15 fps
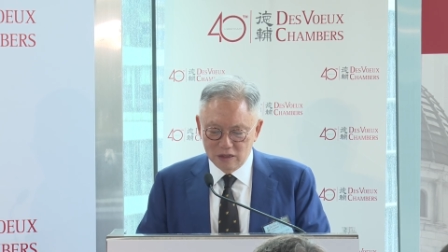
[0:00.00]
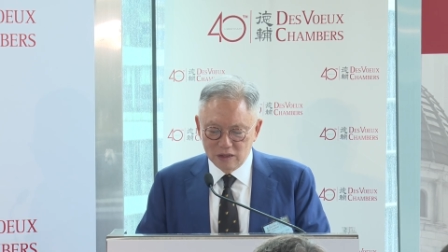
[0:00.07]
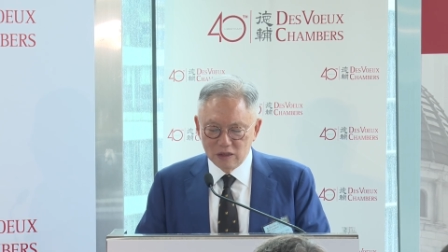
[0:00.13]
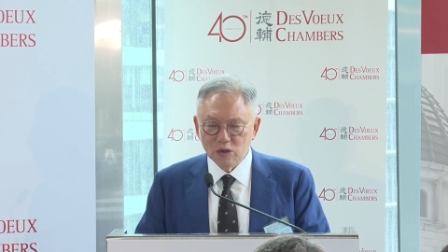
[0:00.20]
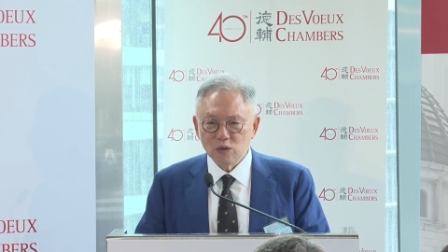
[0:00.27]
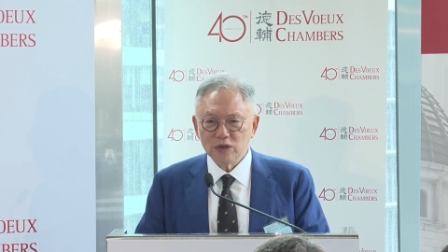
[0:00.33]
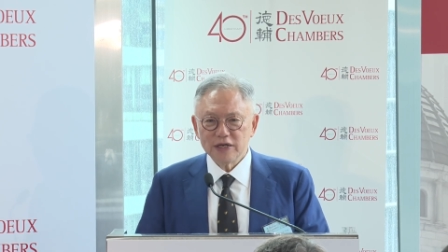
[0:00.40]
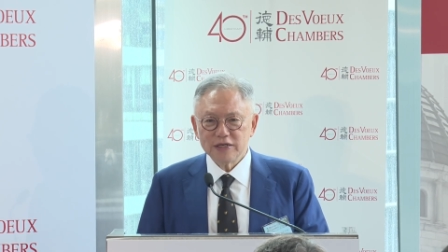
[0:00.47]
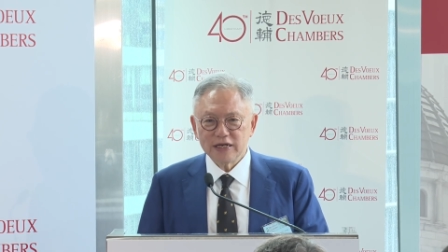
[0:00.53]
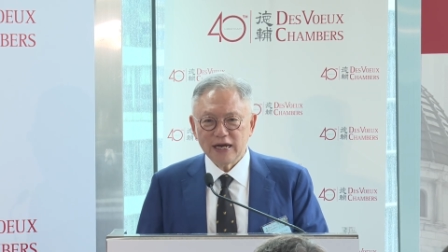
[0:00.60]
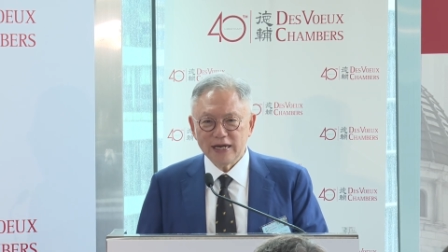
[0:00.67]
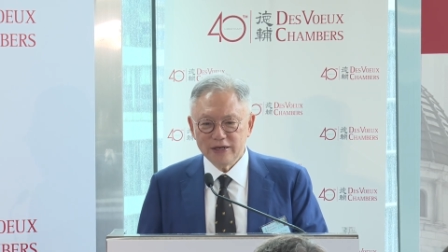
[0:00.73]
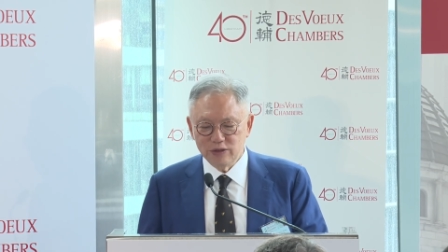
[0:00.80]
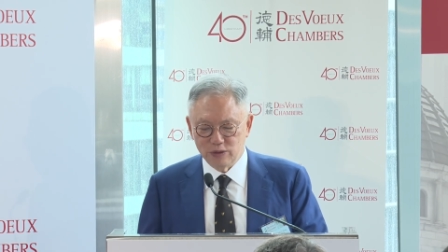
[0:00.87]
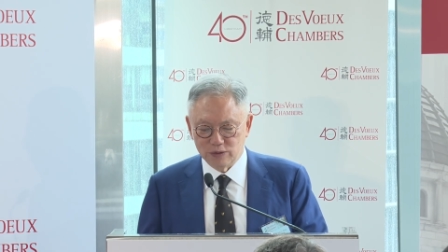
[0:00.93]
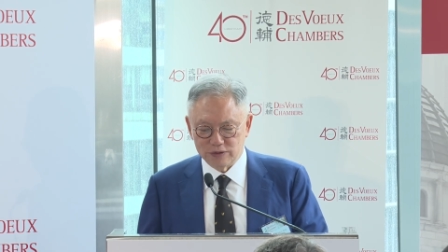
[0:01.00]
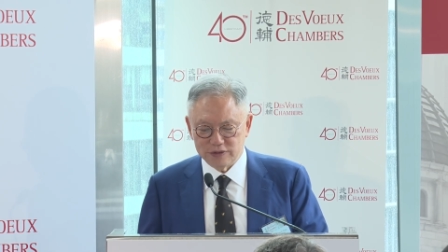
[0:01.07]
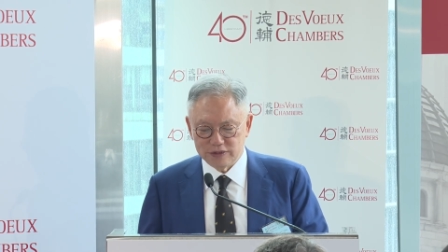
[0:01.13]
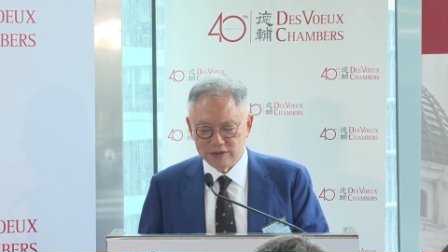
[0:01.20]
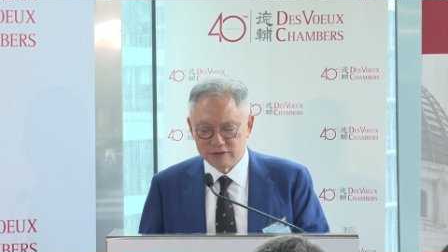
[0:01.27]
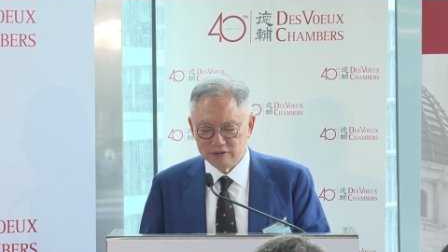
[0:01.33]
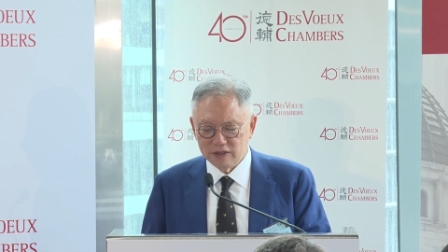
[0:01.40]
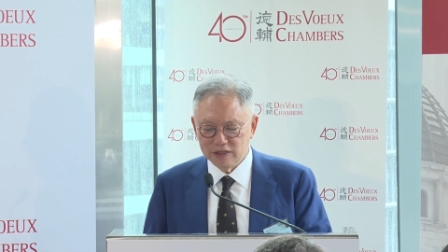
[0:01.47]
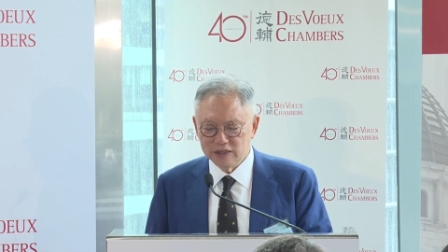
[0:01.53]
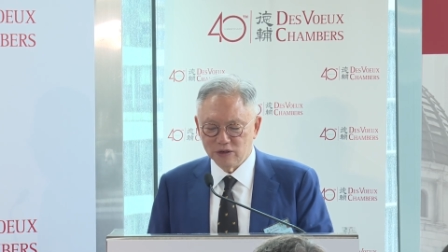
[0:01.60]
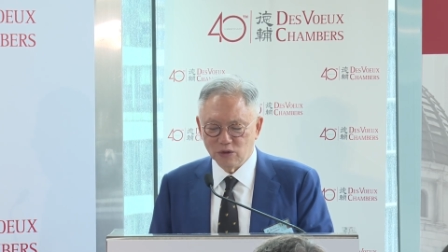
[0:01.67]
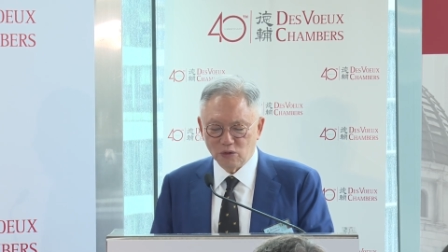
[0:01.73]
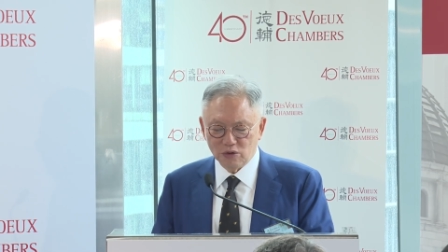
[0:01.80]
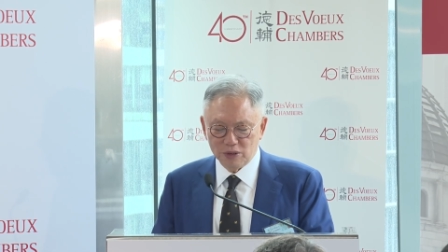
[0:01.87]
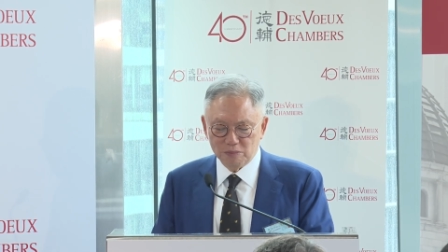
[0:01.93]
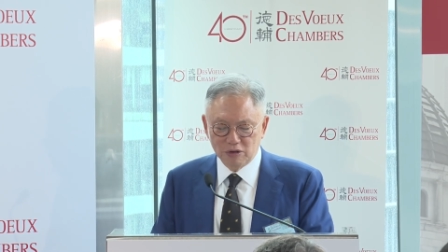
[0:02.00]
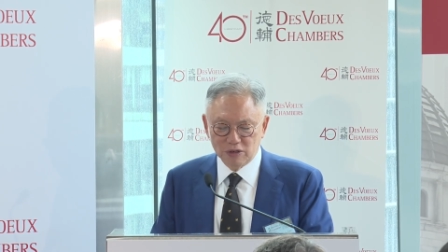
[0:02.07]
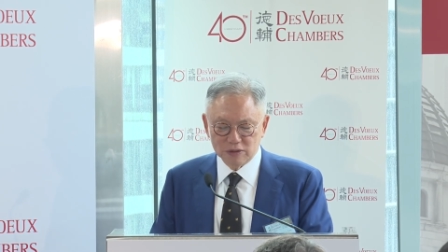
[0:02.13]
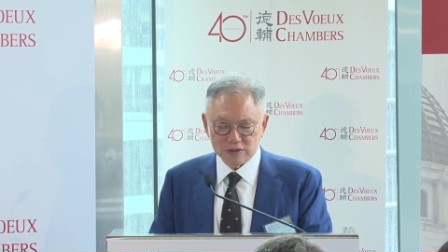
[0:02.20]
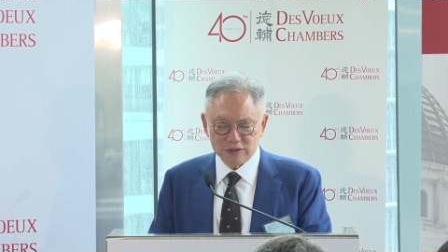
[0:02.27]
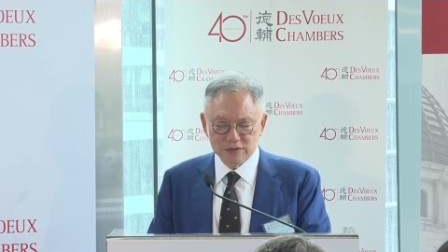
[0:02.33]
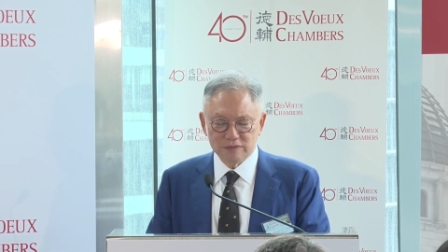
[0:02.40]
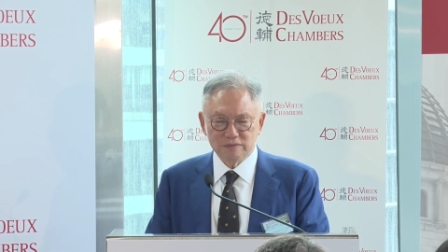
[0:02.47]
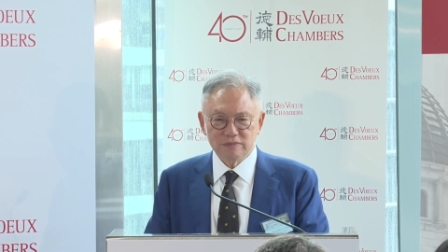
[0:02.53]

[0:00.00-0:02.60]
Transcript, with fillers: Look at the headnotes in the law reports.